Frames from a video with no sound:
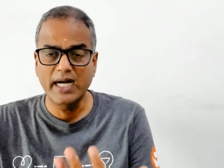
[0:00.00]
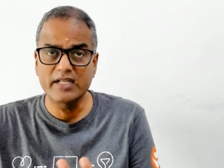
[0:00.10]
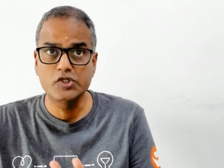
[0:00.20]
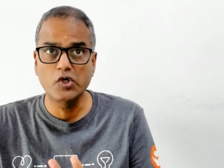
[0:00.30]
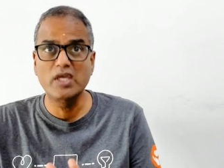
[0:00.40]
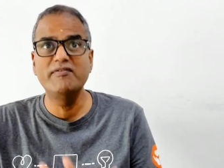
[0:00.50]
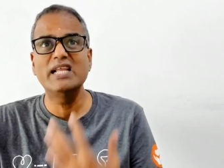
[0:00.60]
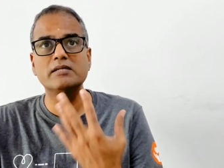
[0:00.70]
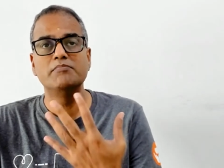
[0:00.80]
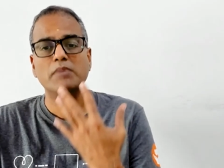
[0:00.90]
right? And so even
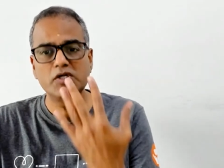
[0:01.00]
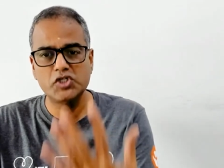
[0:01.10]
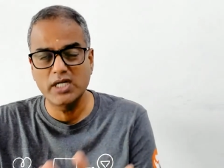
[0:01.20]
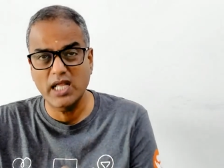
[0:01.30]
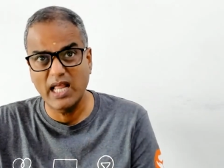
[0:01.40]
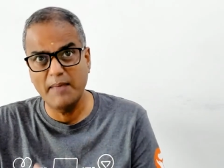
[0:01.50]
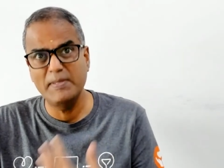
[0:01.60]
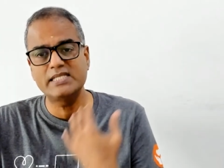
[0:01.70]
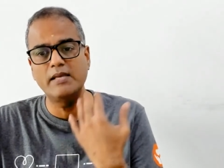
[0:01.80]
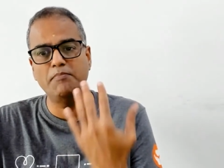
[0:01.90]
as a merchant and an
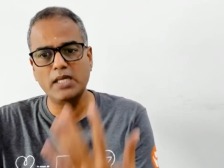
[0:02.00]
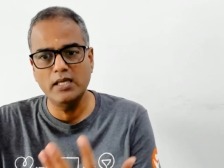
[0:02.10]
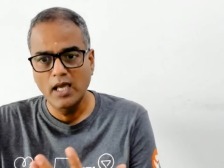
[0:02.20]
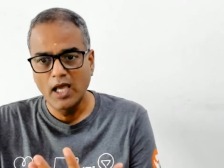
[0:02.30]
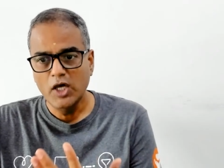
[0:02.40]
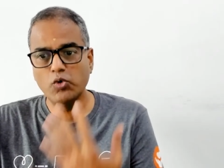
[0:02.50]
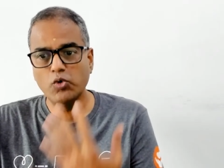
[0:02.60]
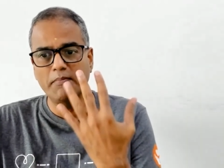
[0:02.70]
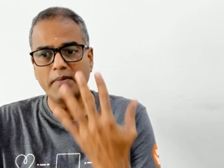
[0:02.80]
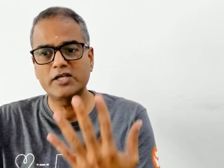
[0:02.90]
MSME, you
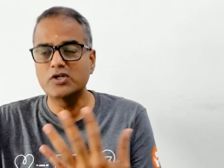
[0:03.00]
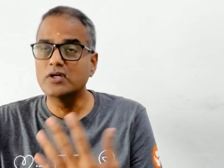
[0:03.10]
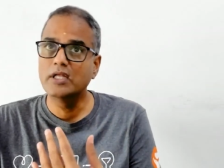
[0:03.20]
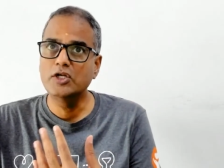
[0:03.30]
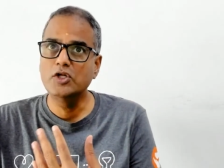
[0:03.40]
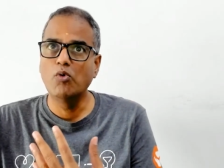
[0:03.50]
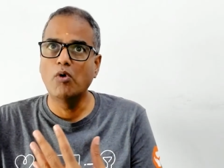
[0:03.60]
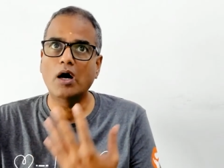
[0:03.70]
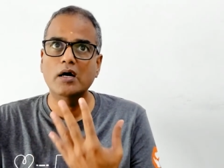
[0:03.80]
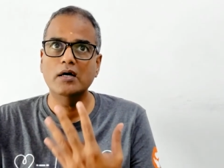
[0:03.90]
want to make sure that you
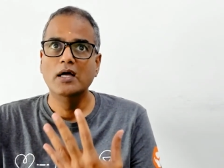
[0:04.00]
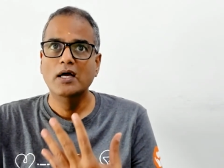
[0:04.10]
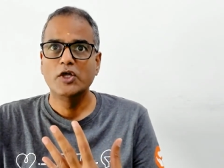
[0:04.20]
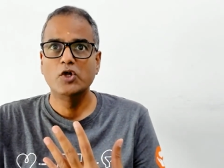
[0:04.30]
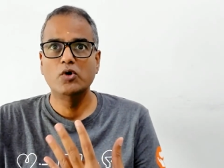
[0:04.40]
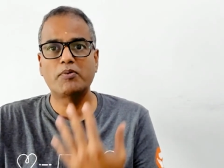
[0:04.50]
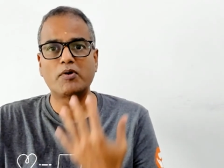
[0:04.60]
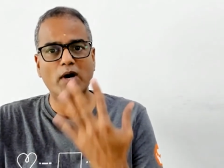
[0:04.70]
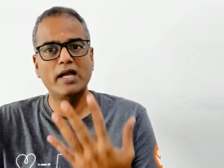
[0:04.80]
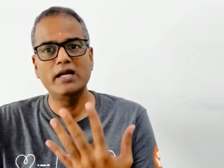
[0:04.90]
are,
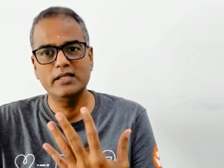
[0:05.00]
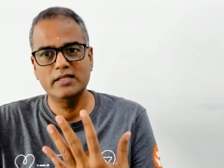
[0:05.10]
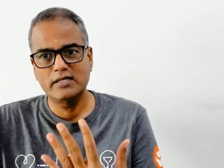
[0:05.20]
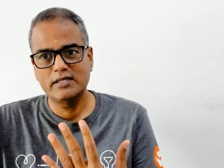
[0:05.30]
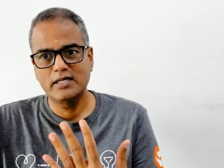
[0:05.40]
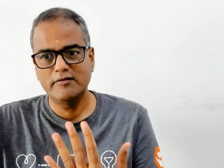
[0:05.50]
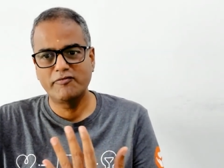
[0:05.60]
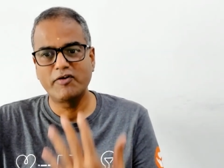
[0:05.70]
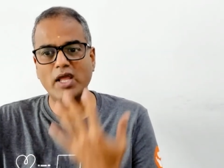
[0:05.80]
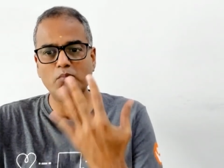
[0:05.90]
providing that
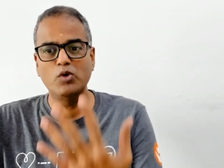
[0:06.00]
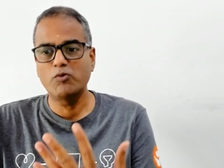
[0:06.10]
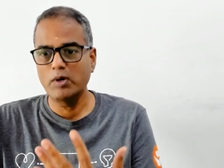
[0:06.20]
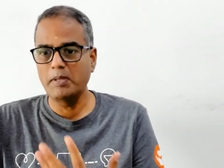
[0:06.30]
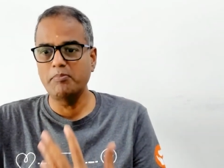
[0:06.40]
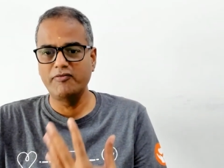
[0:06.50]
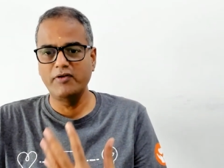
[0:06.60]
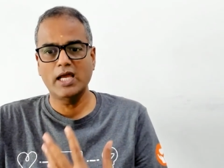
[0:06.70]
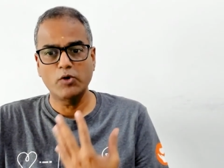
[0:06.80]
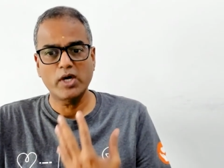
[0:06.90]
framework where people
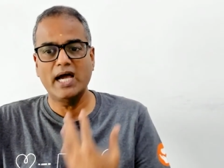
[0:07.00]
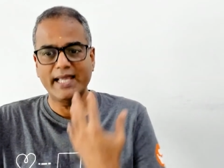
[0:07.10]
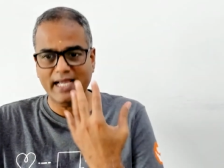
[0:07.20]
feel like, okay, I